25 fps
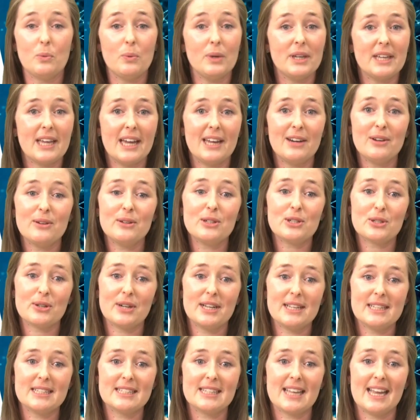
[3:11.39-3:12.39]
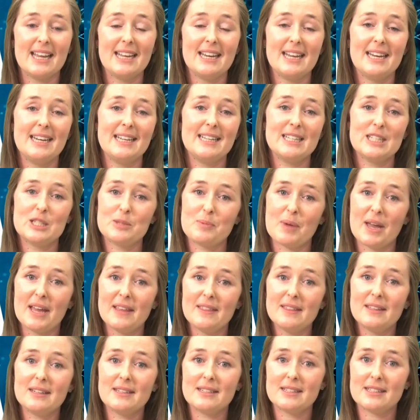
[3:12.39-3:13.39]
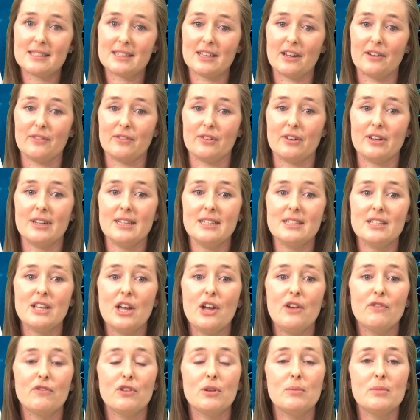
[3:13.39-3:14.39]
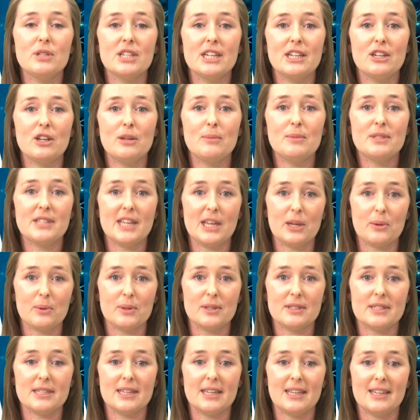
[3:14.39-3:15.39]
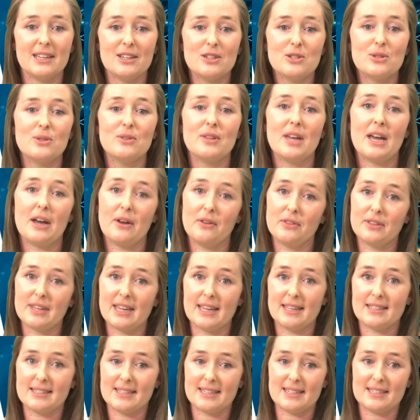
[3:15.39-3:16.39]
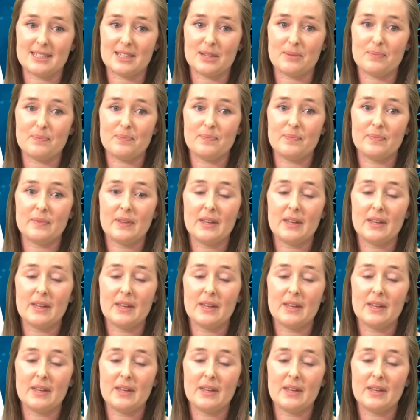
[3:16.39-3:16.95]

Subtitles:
we cannot translate and expand the discoveries from genome sequencing to the healthcare system.